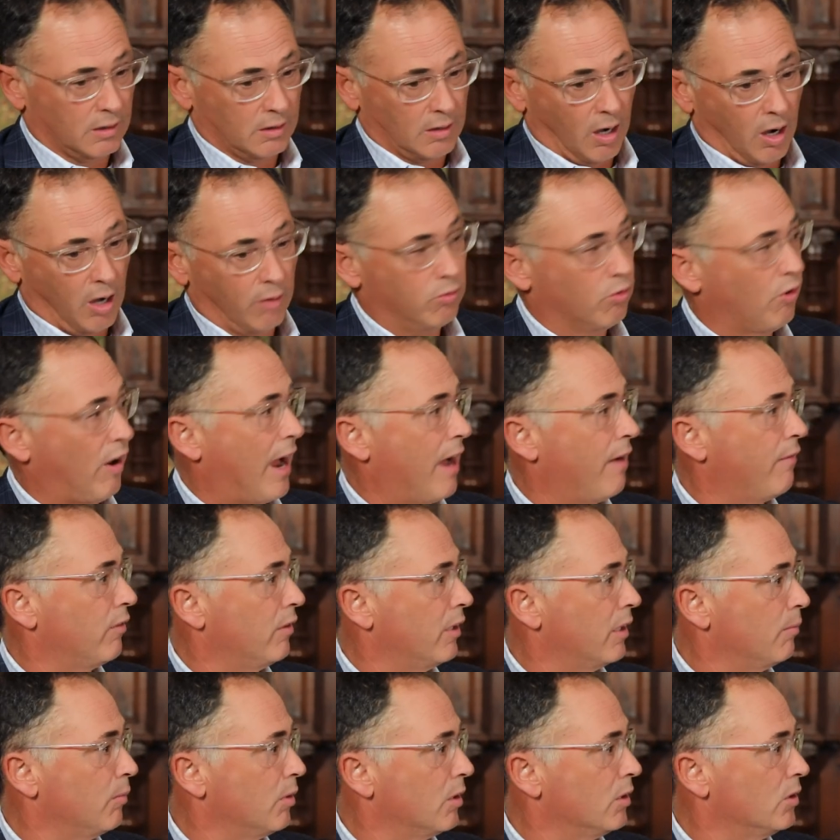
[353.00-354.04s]

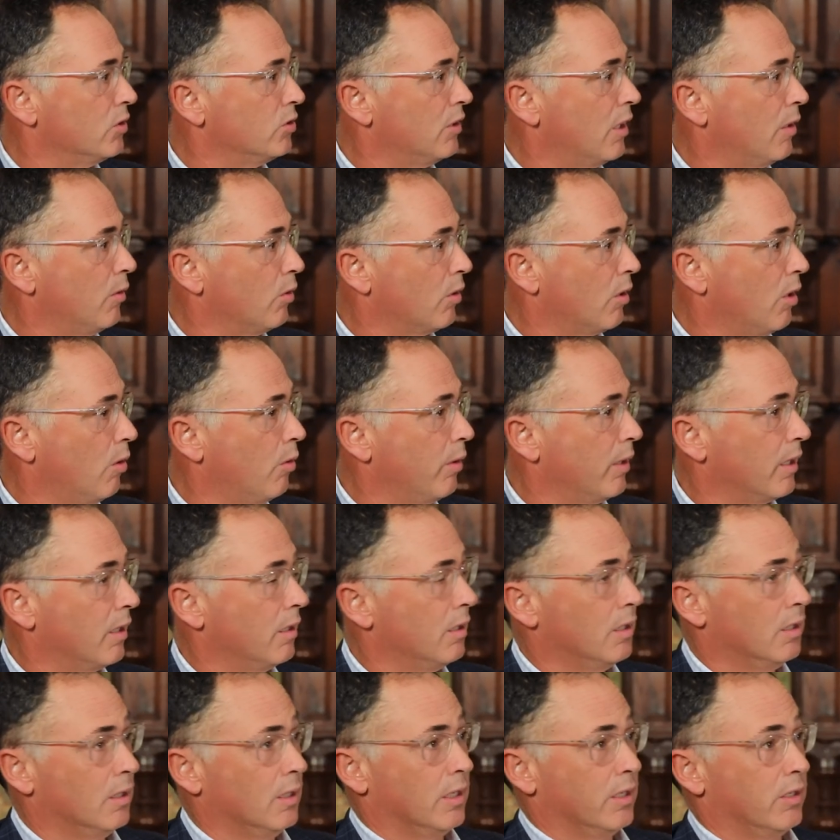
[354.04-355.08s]
unraveling because they were going,
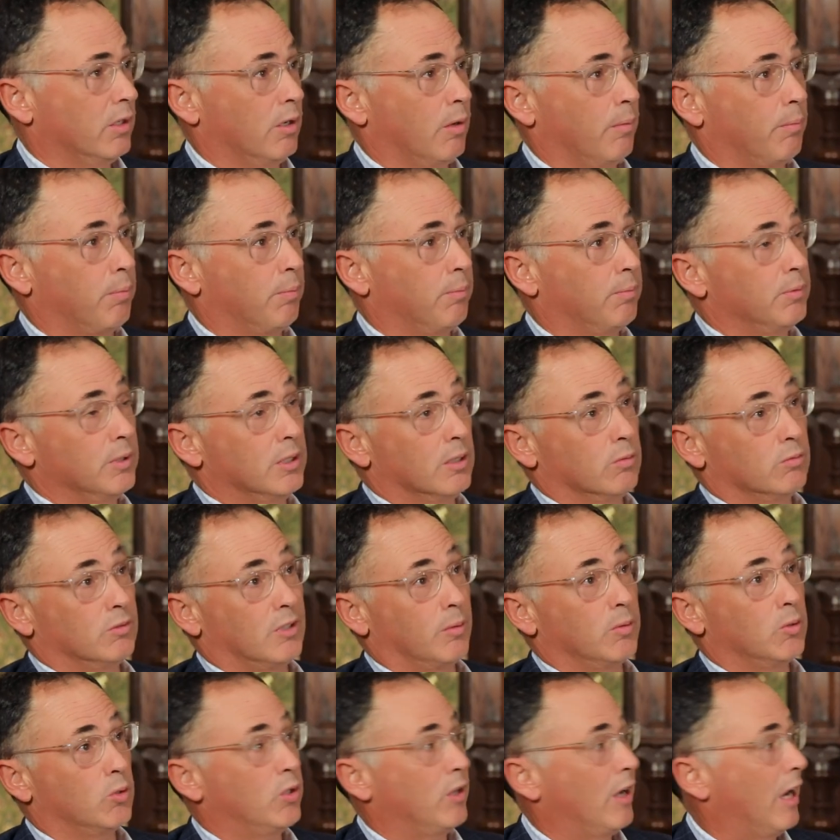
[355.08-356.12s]
you know, you know,
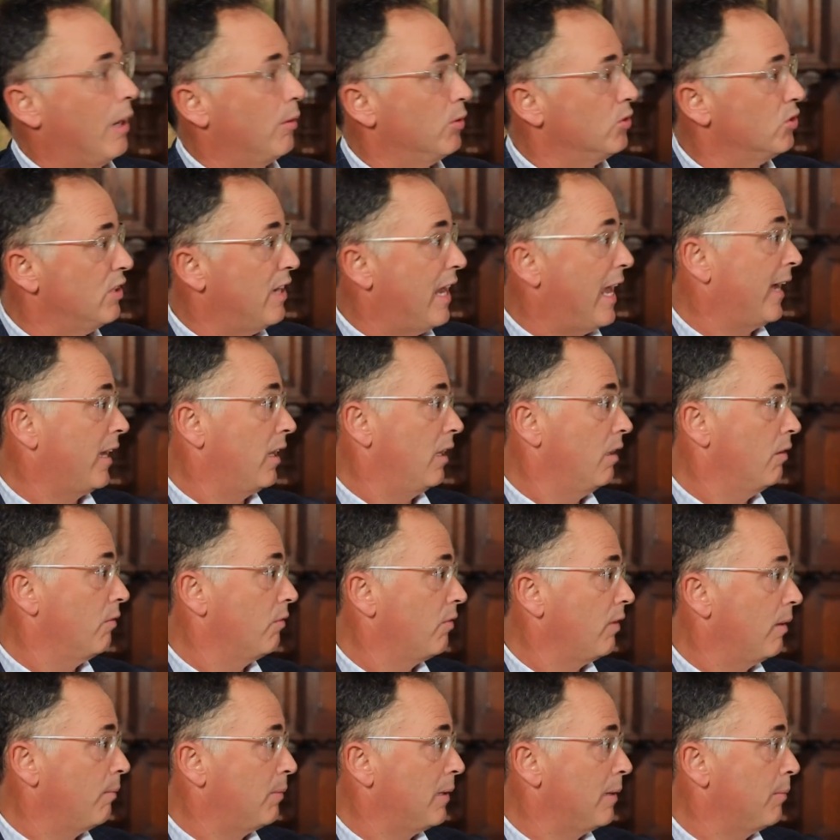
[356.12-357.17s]
WTI was
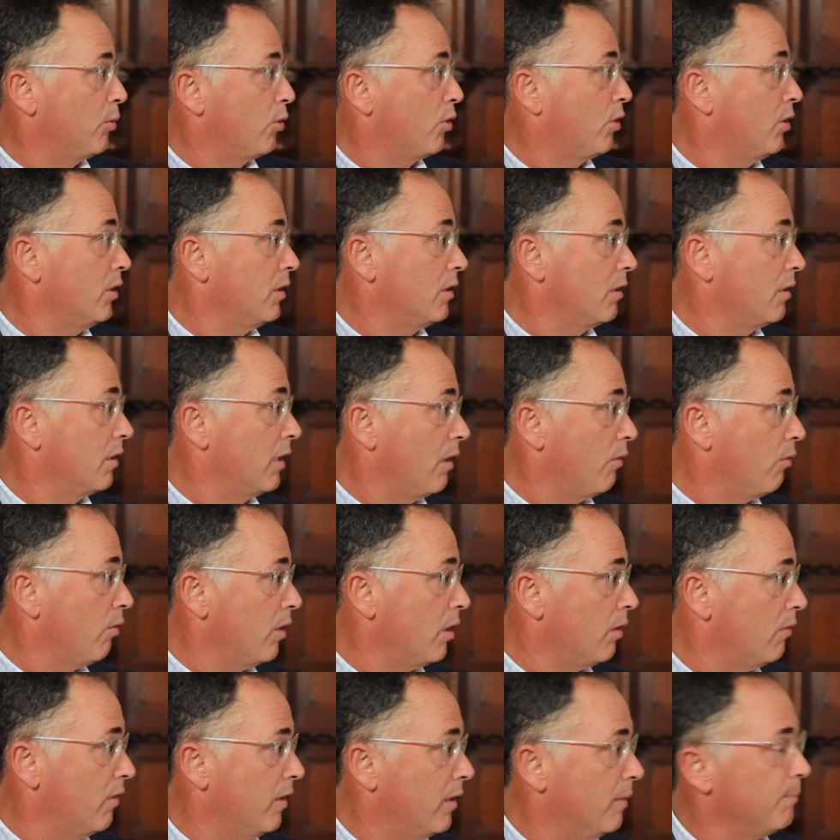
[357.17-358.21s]
negative and people couldn't get rid
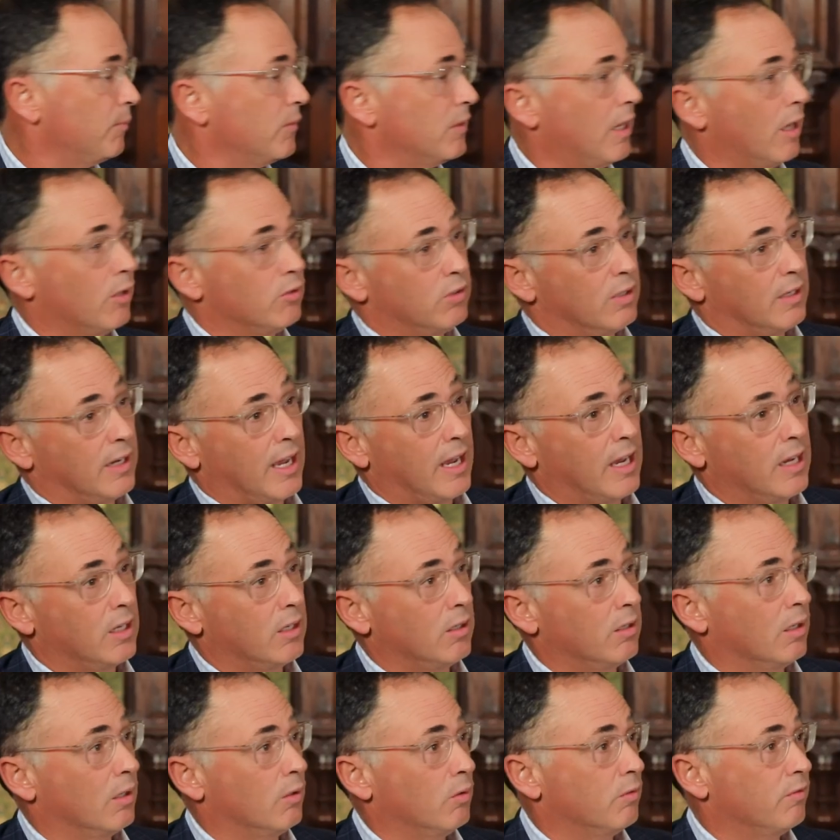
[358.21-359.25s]
of it. Now today,
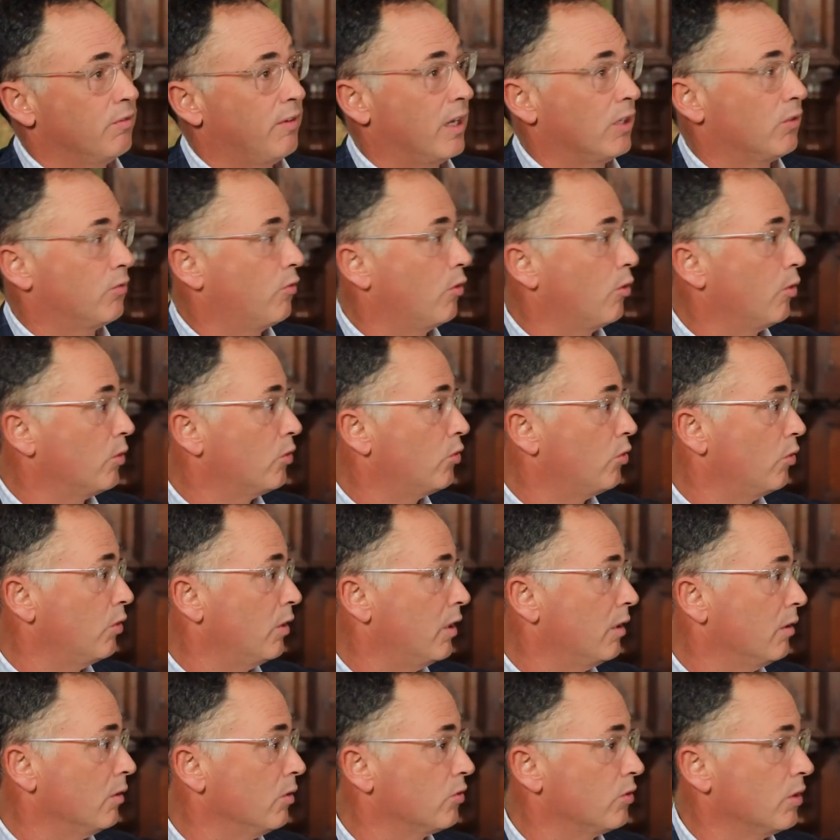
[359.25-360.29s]
you know, fast forward two
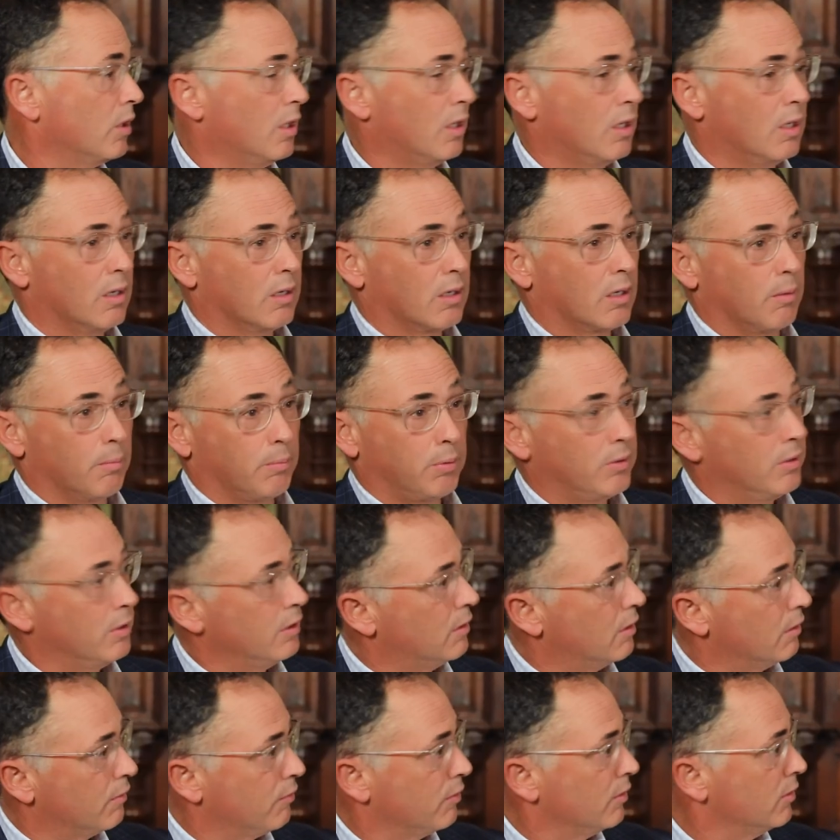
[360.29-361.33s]
years, completely
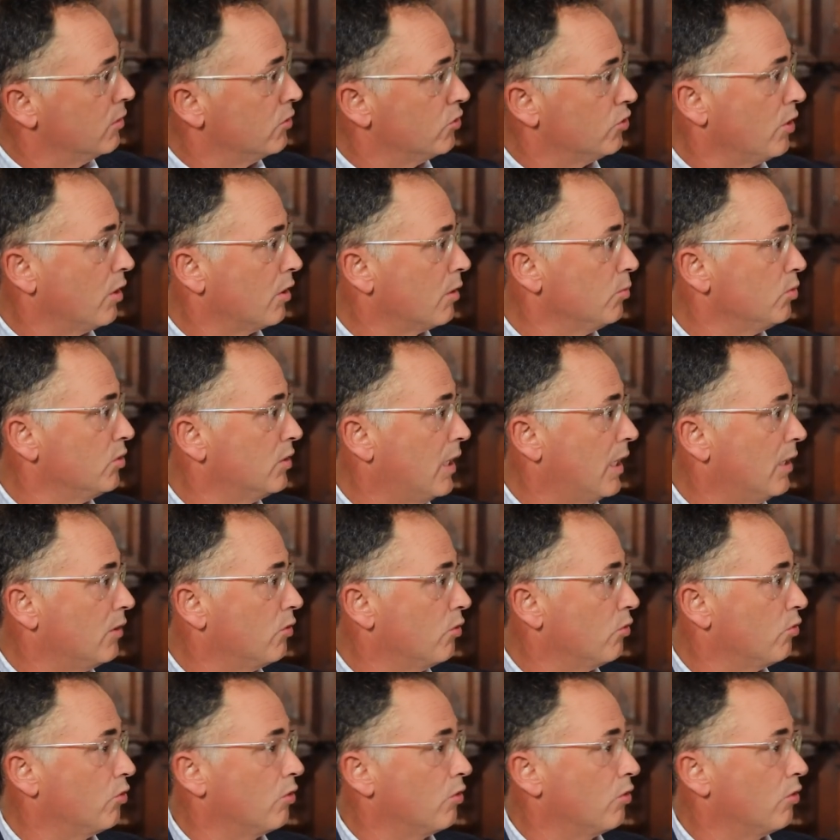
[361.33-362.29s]
different circumstances.